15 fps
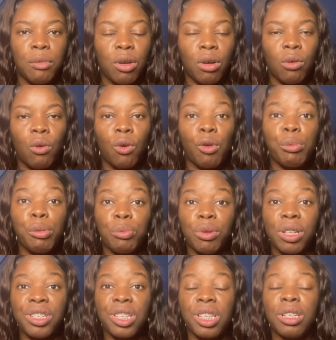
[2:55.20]
or
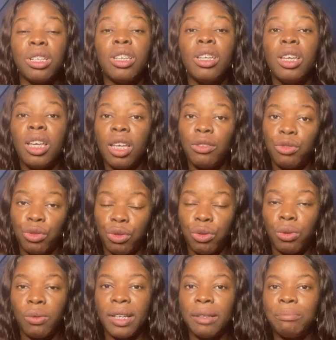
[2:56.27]
preparation to
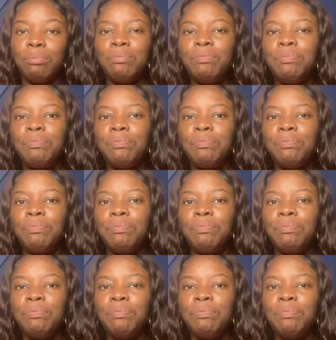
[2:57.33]
do it,